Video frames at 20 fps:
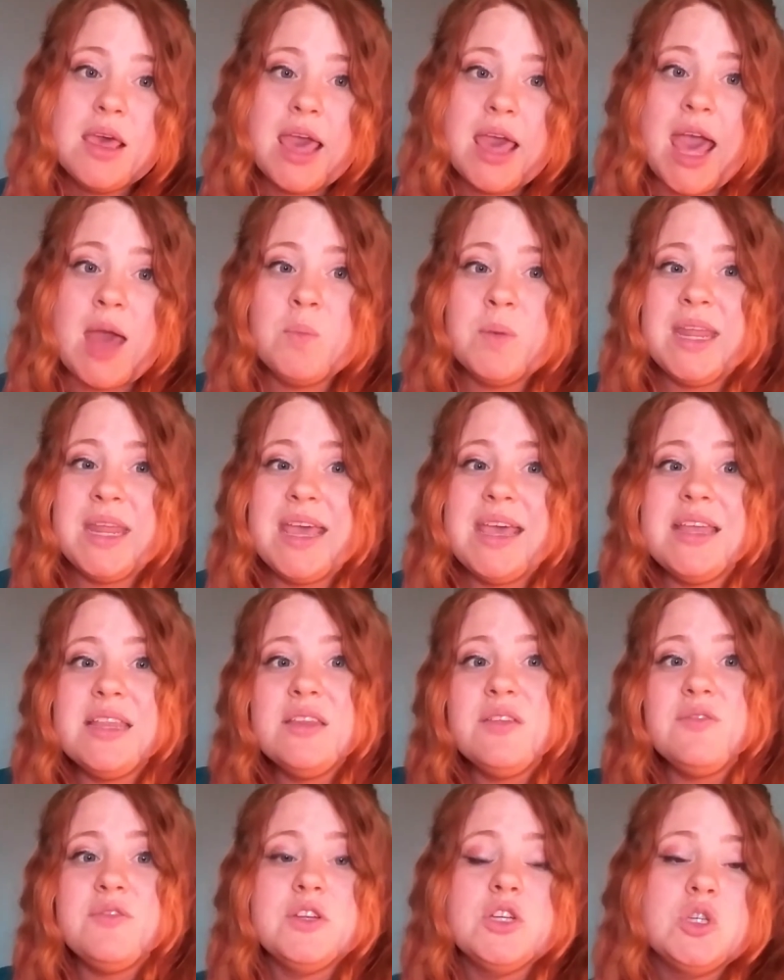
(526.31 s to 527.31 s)
and when an
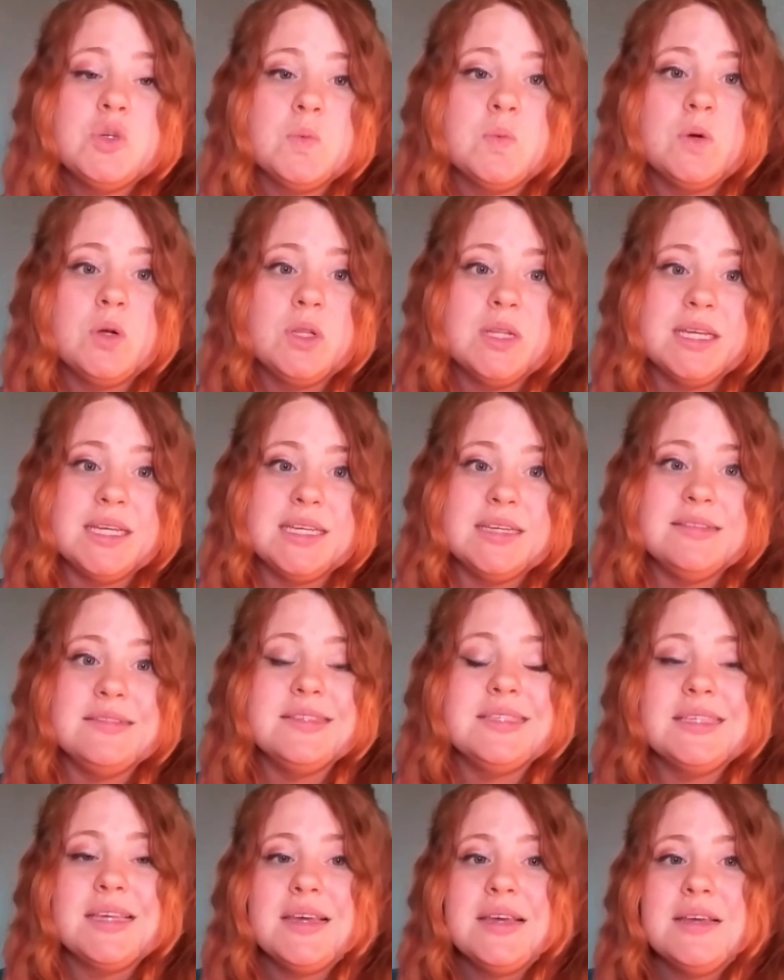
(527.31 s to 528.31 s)
individual
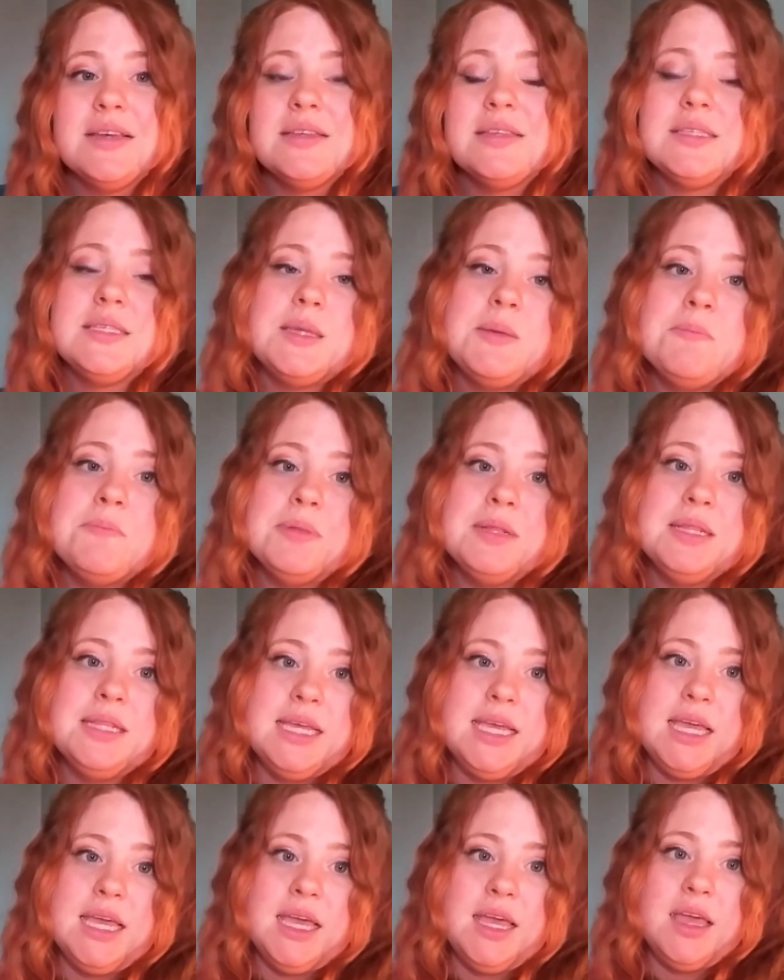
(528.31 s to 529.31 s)
is
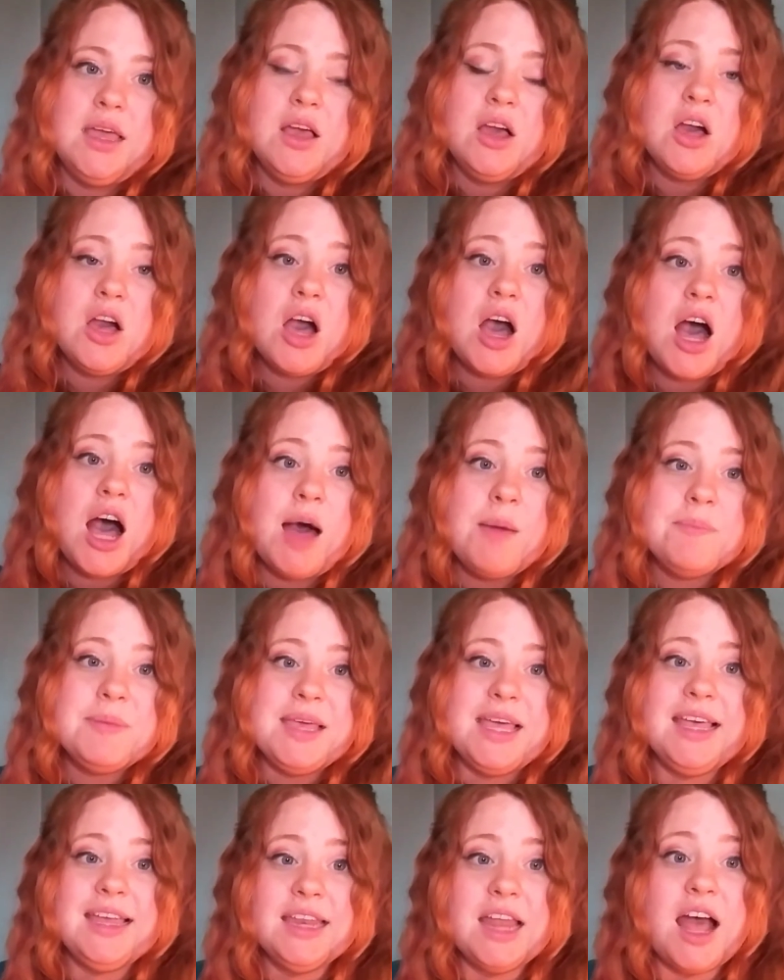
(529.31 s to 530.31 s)
simply
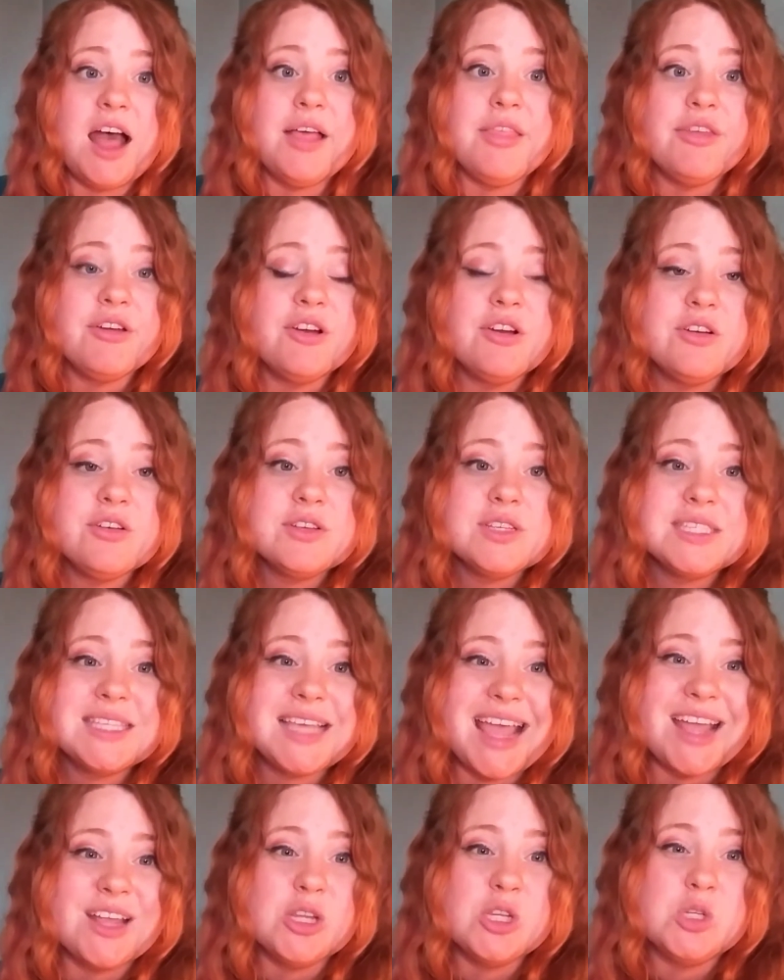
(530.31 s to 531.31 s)
copying others
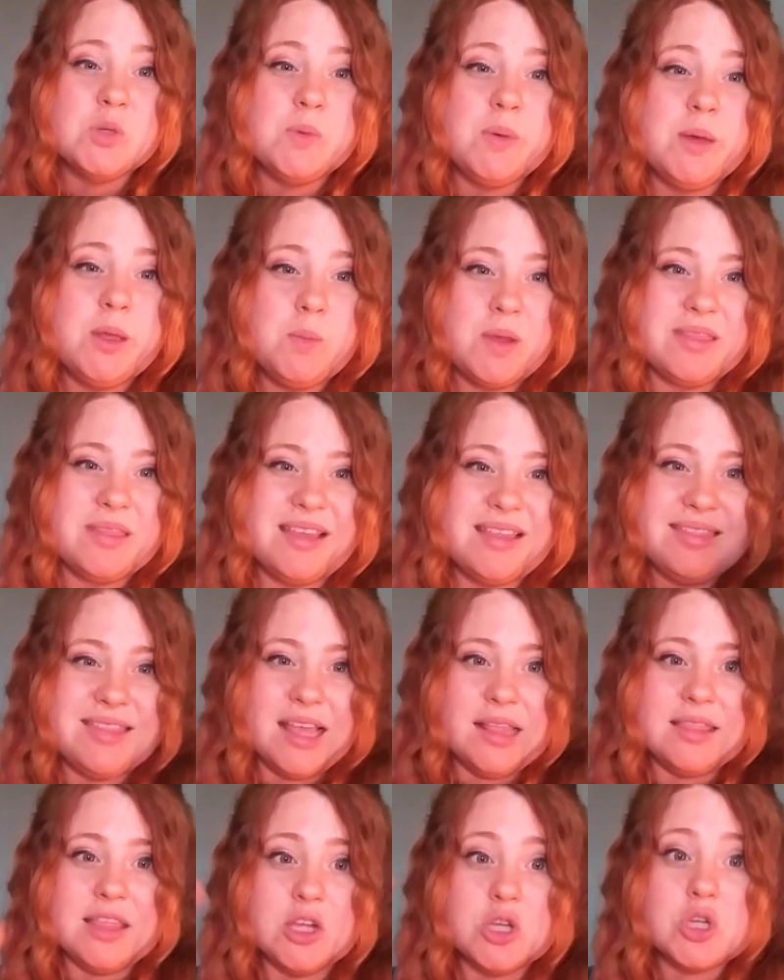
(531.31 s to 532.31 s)
and doing what they
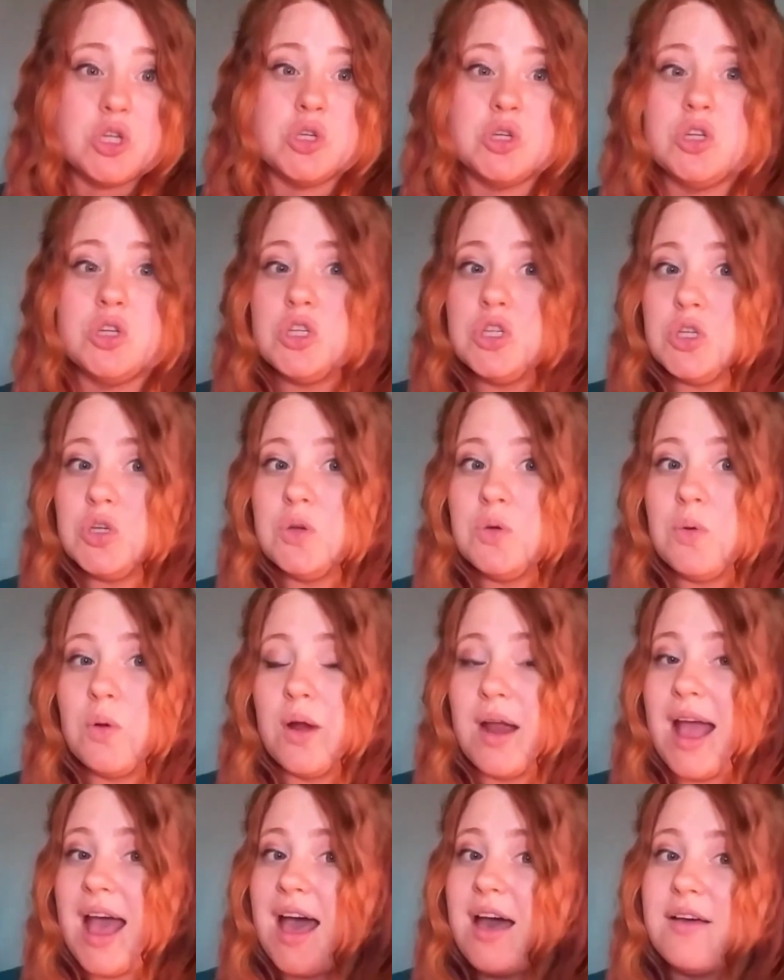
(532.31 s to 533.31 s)
think they should do or
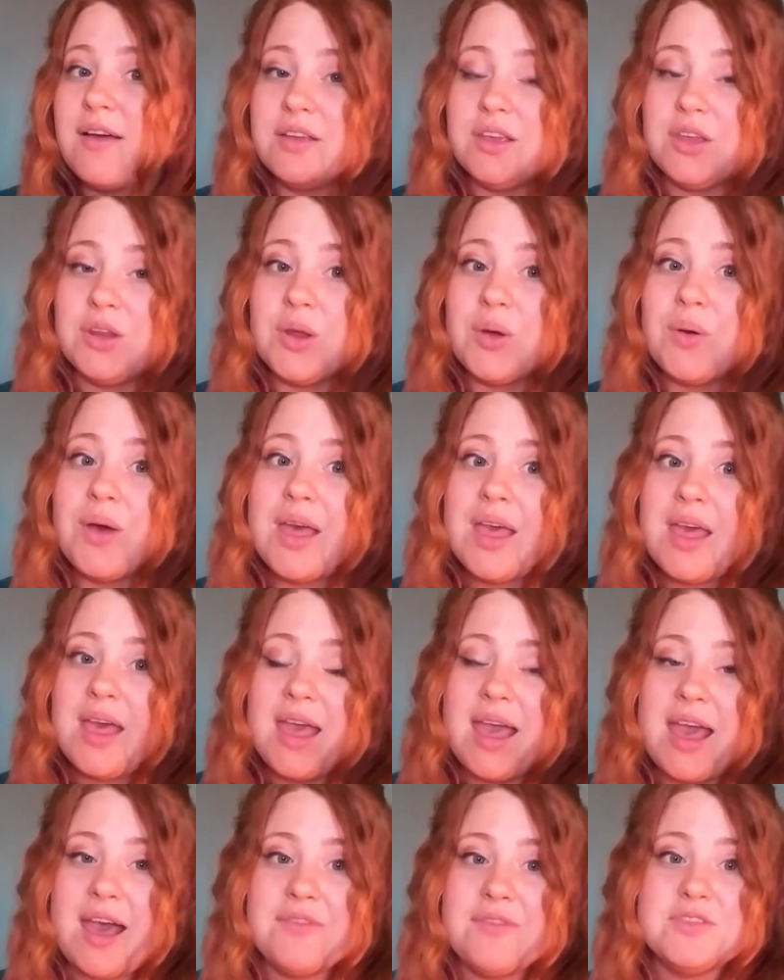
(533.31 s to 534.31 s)

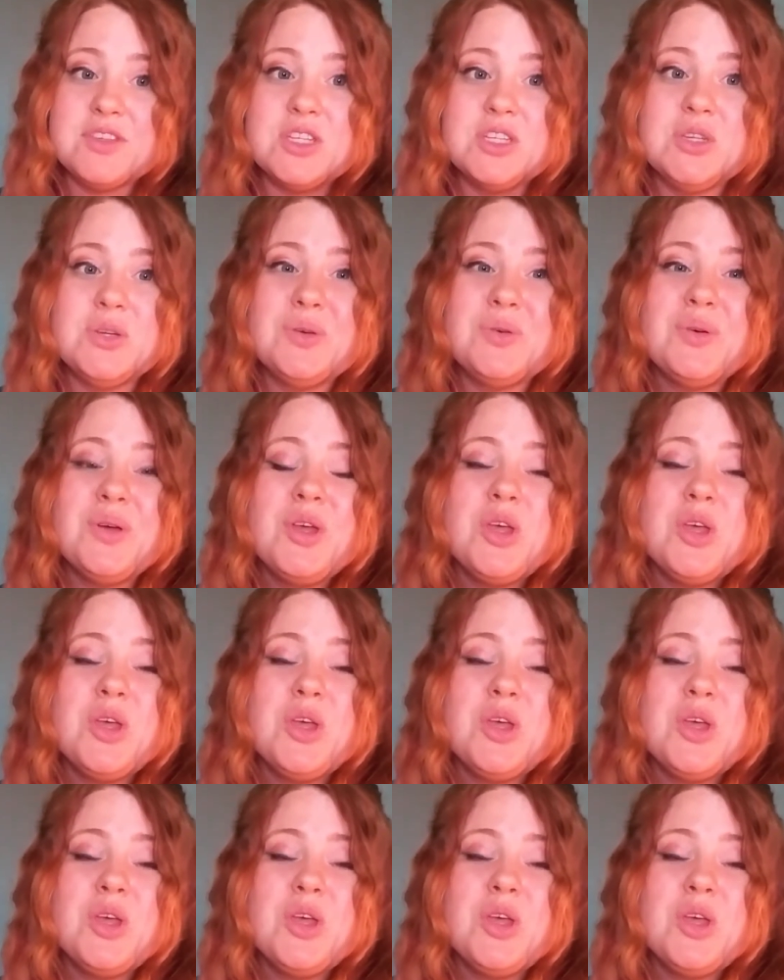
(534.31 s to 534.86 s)
have to do.